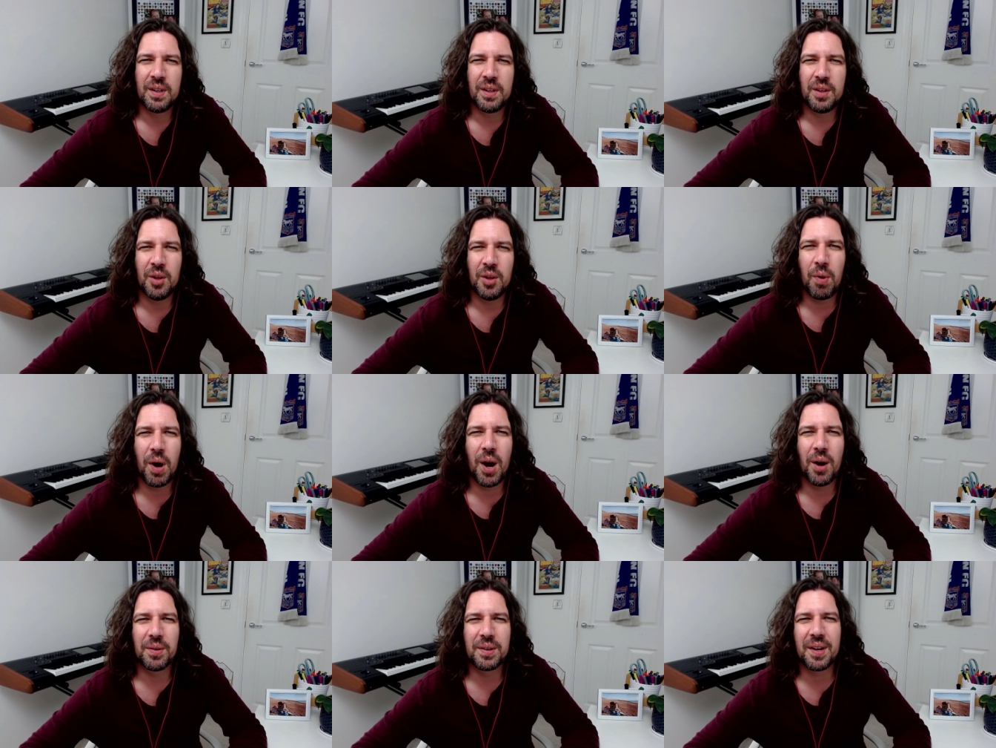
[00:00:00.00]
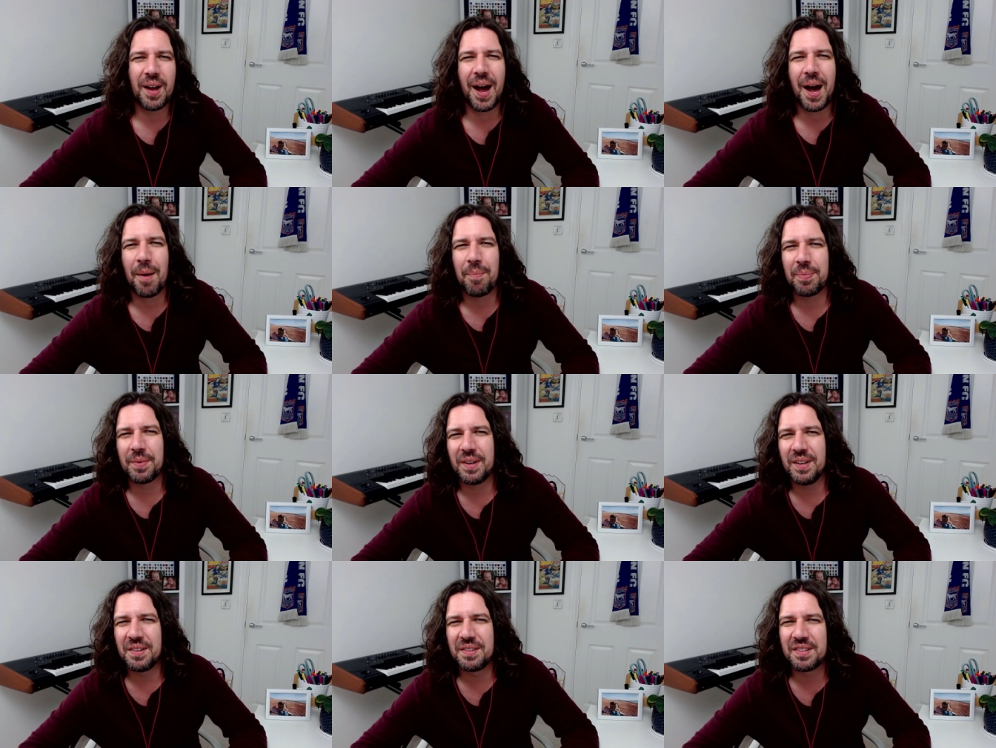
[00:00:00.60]
The World
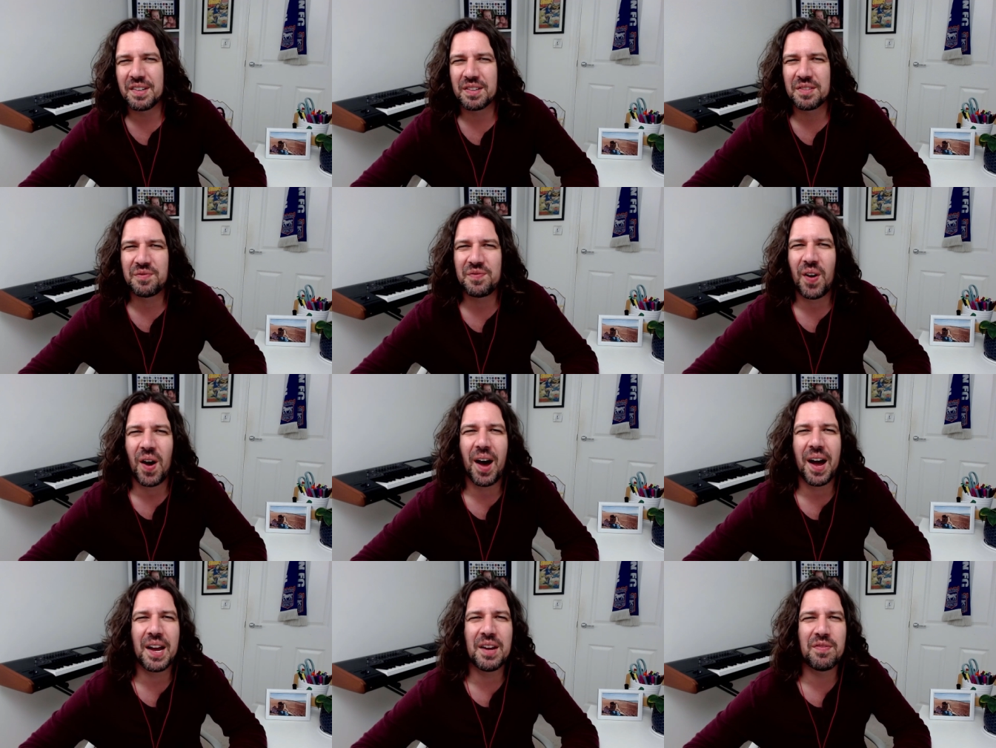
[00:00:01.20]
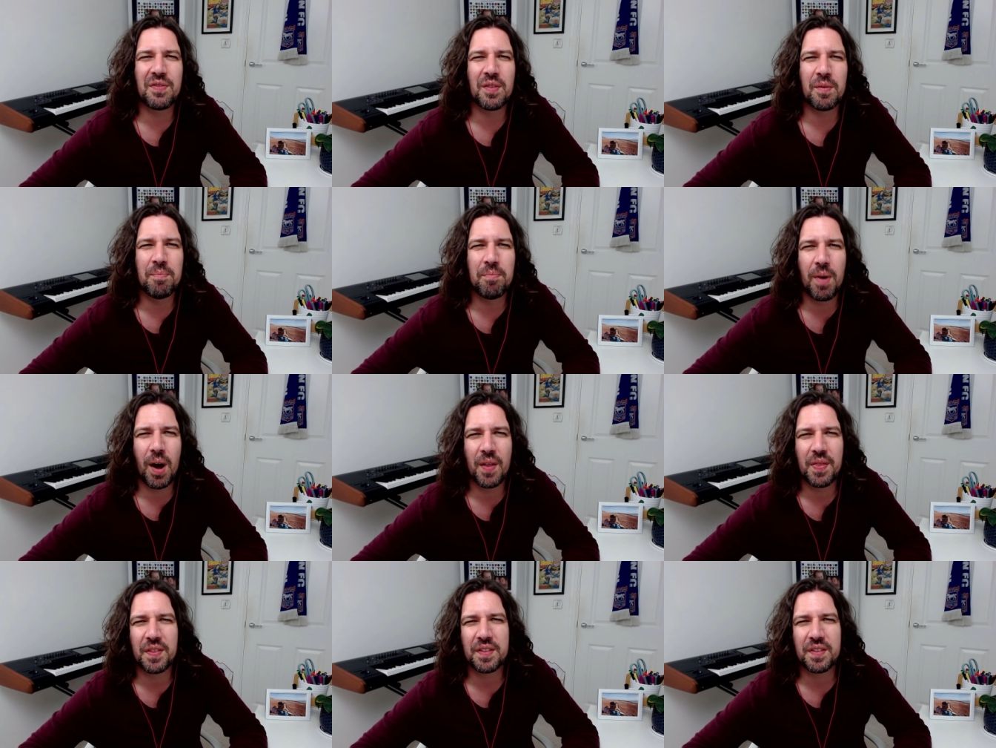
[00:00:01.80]
Cup is just five
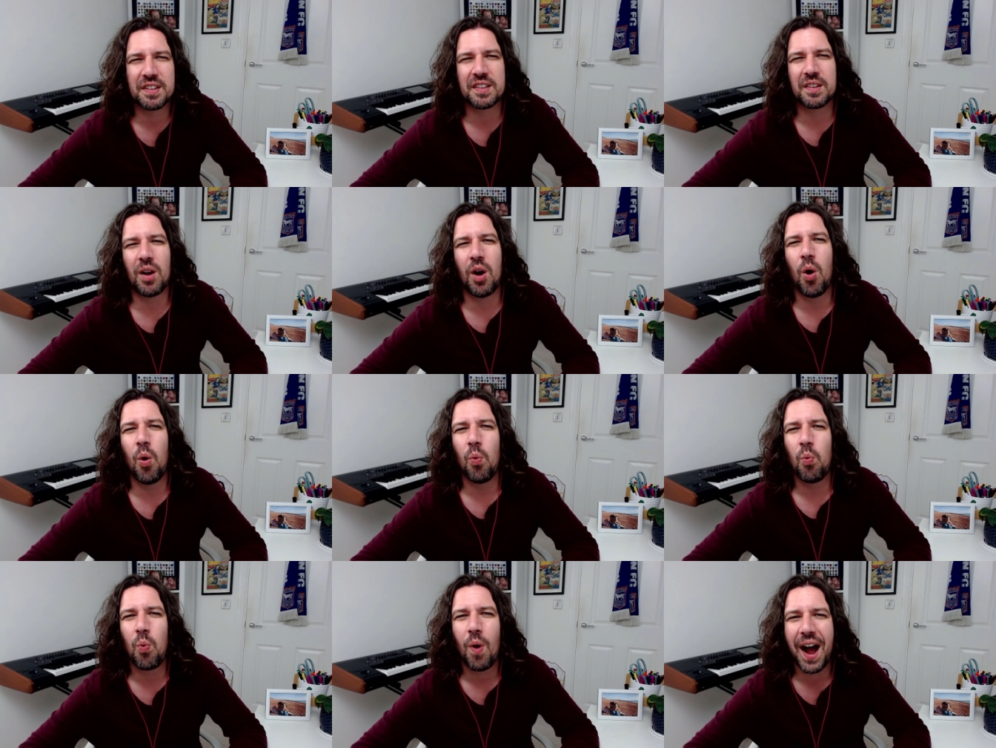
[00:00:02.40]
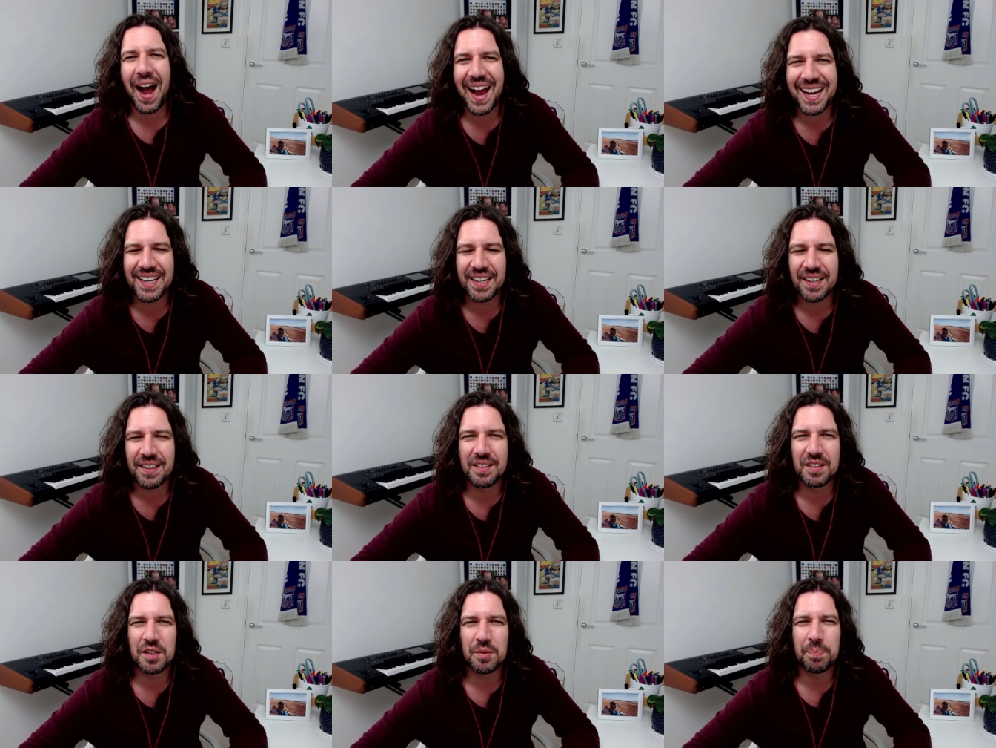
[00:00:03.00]
months away,
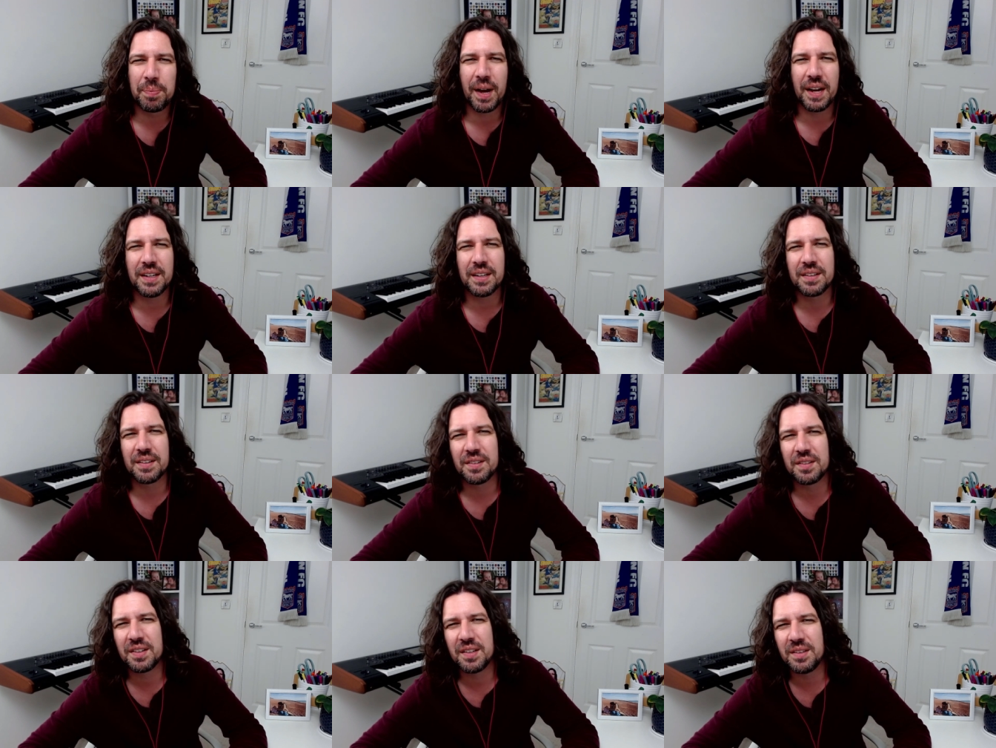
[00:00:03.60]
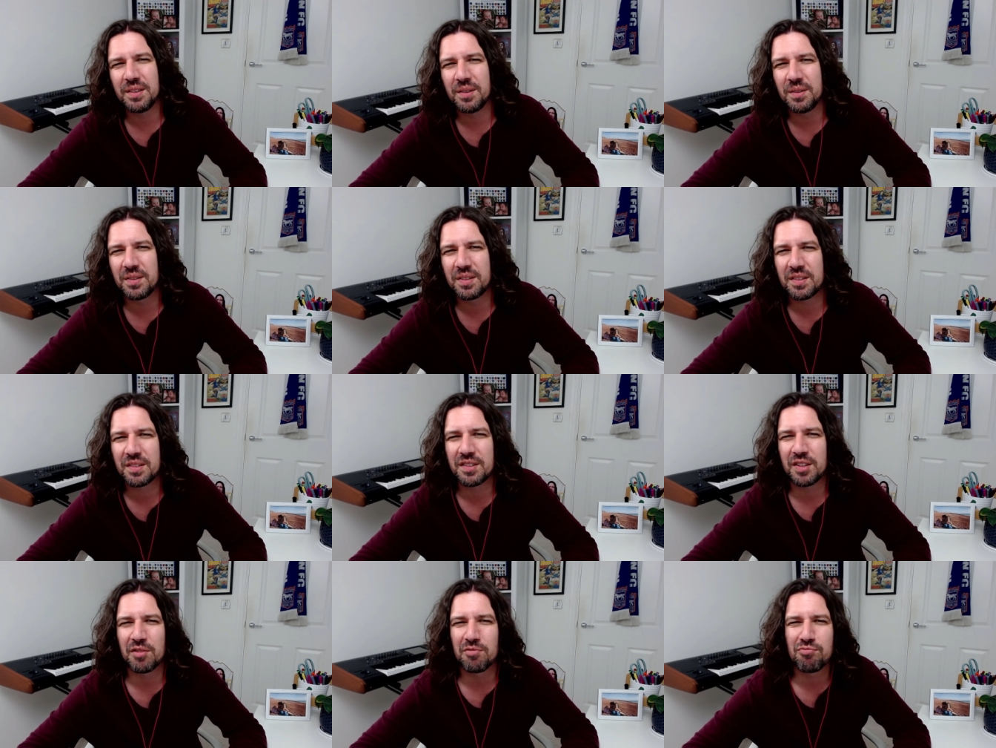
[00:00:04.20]
and debate continues
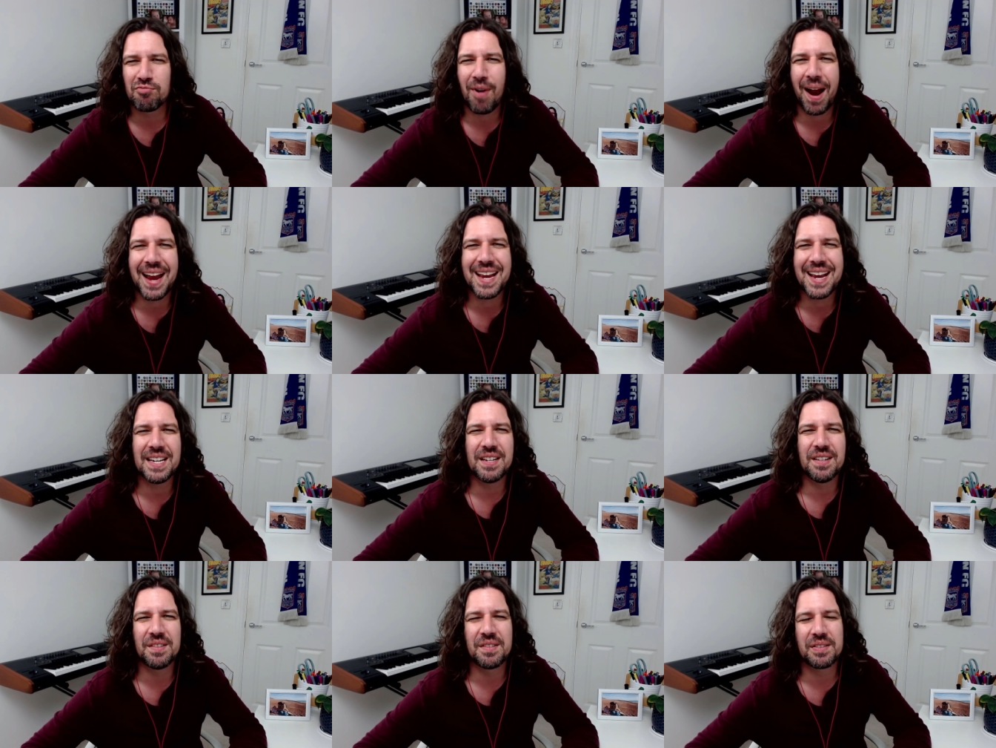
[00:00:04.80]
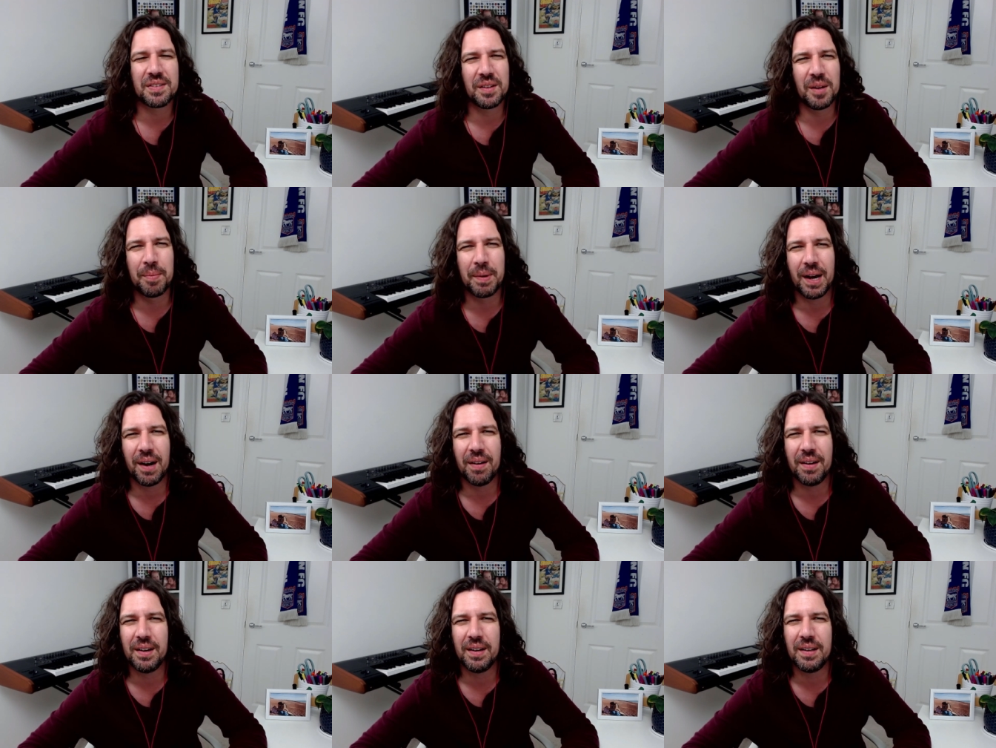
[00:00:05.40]
to rage
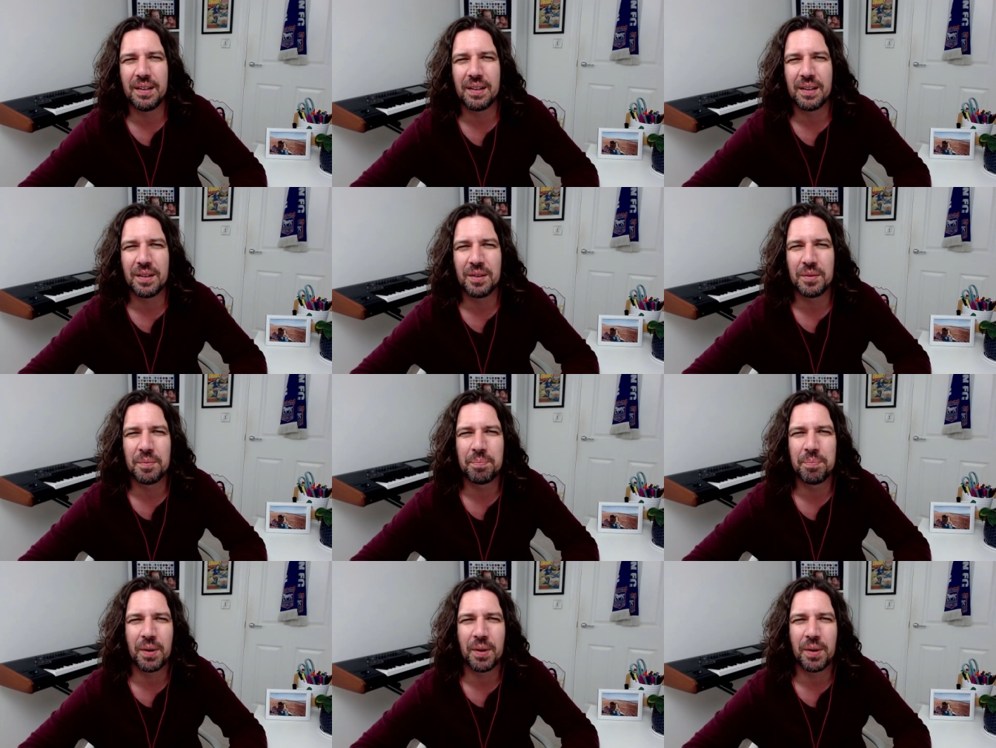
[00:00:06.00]
about England